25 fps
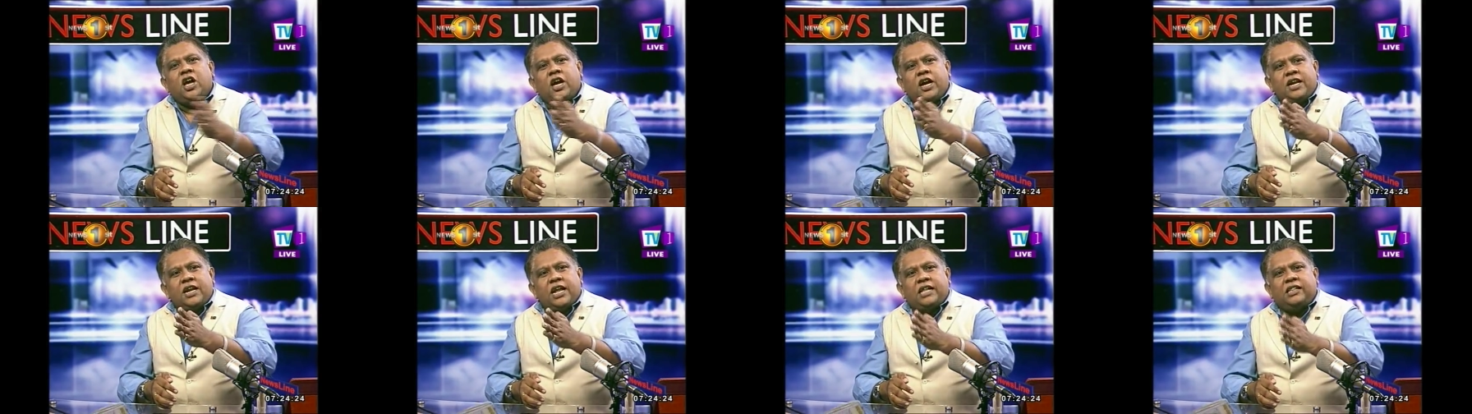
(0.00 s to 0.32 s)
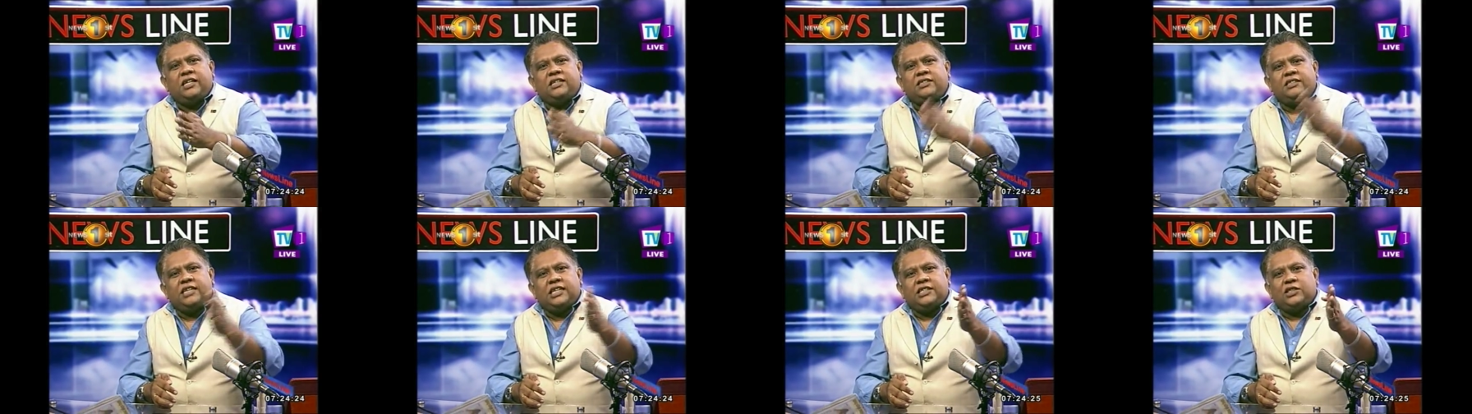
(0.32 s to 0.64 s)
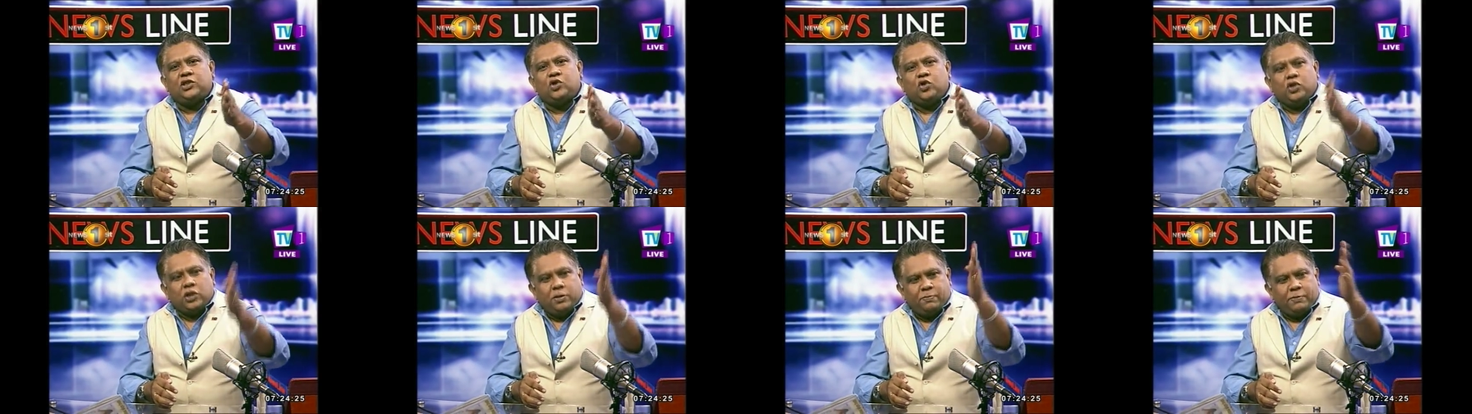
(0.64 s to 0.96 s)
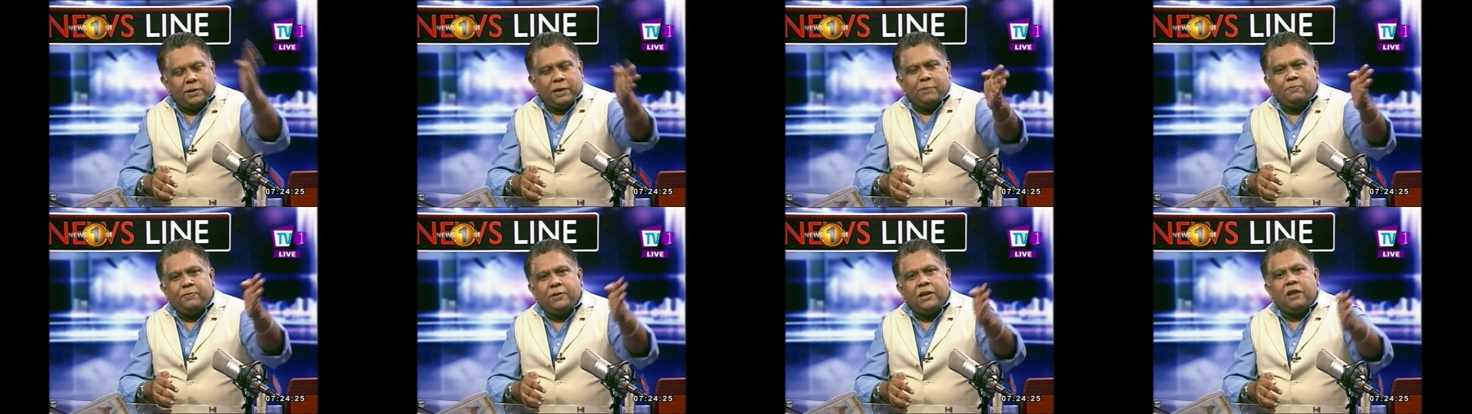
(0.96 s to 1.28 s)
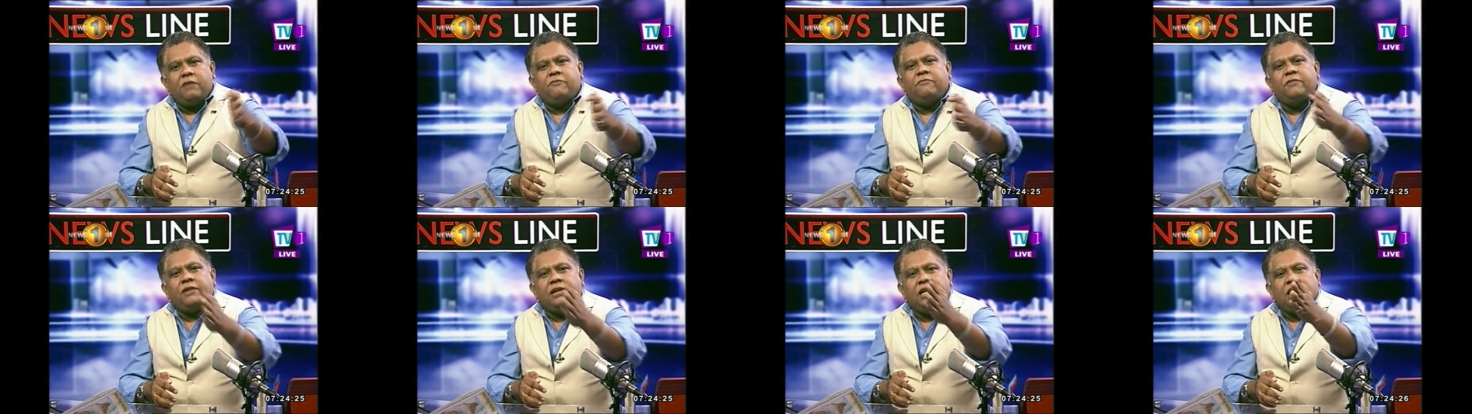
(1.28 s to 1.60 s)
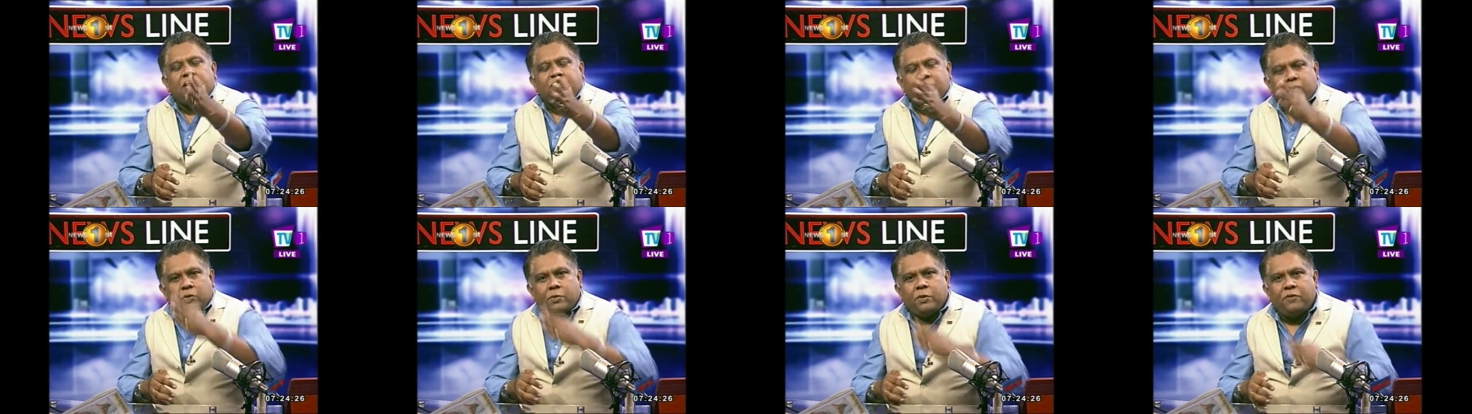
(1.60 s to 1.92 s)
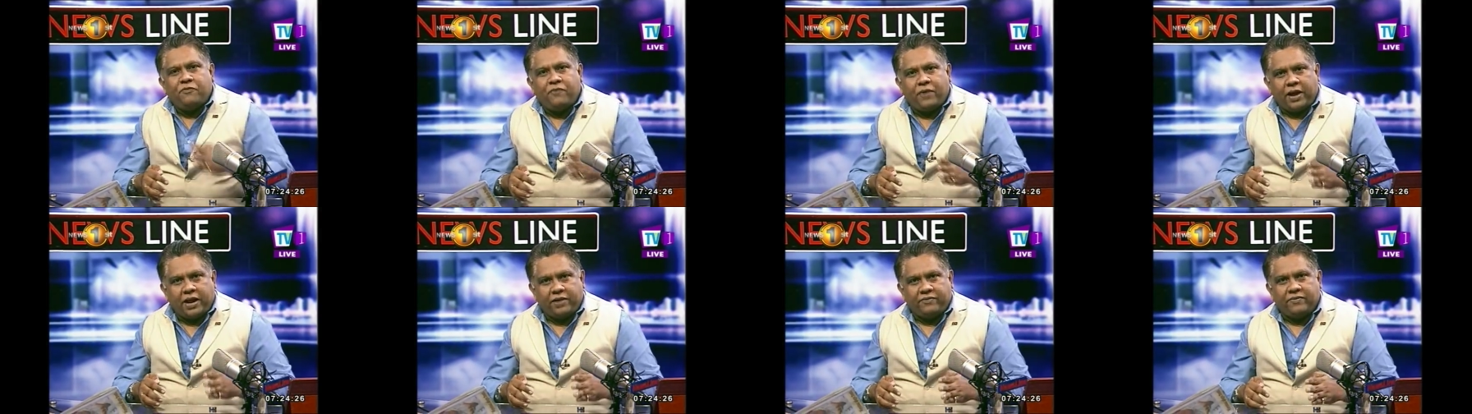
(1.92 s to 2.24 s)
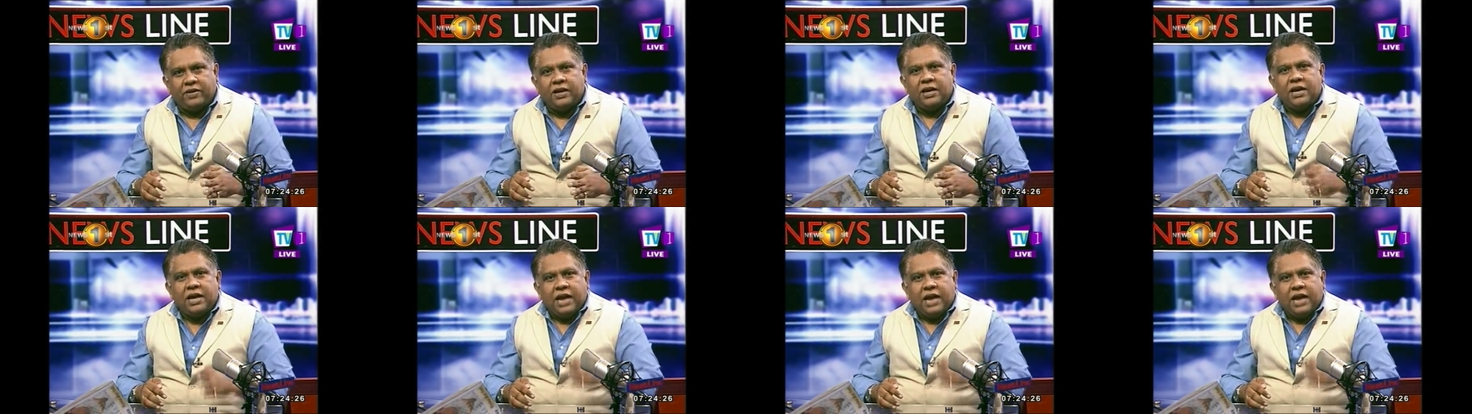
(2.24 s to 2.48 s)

Another says, no, the people have will it to be five.